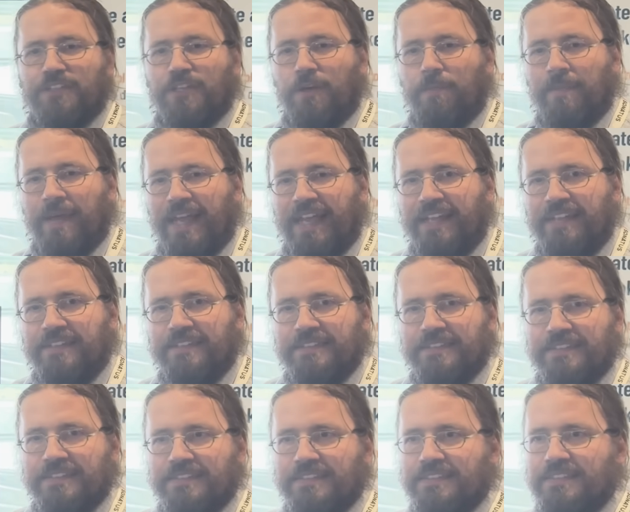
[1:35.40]
domain.
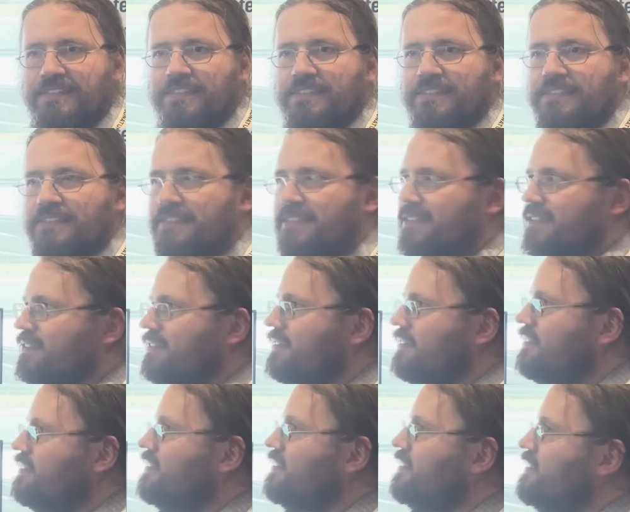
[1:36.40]
Great.
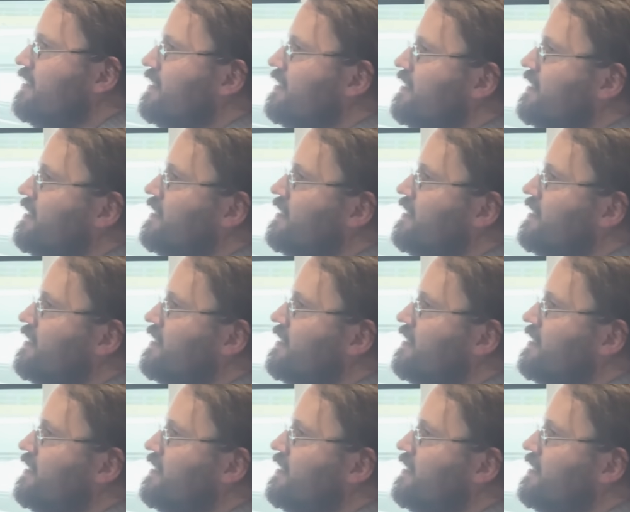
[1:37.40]
Thank you very much,